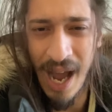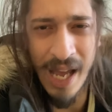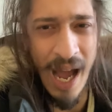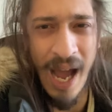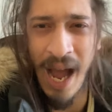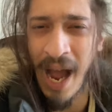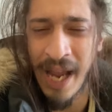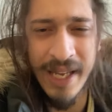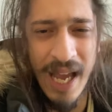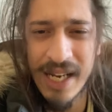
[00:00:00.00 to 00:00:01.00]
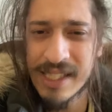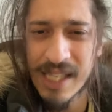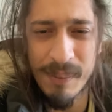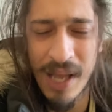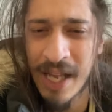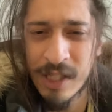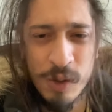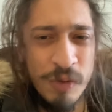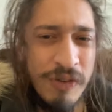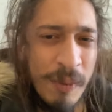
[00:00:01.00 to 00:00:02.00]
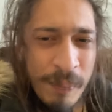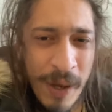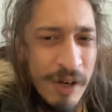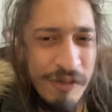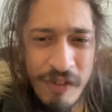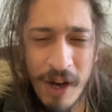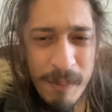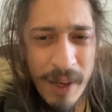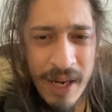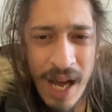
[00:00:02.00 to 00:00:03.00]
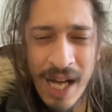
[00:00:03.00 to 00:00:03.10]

I, I, I can't accept attitude from a pedophile, man.